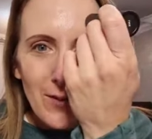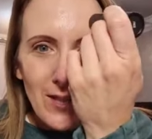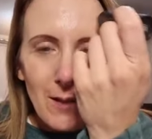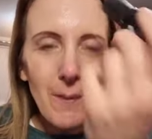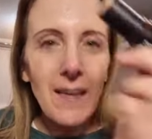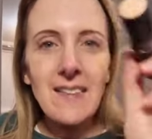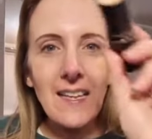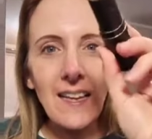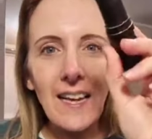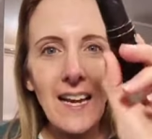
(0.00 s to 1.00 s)
So you
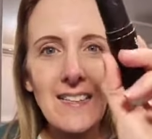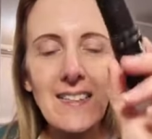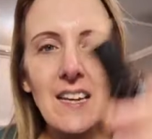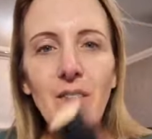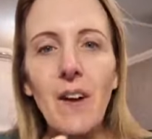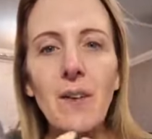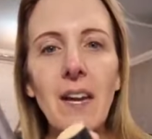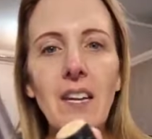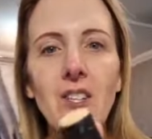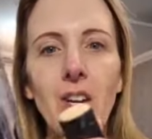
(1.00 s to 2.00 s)
basically get your Stick
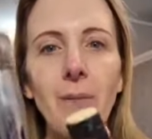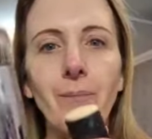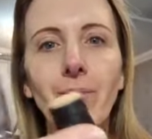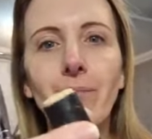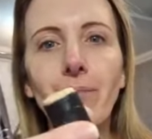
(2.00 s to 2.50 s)
foundation,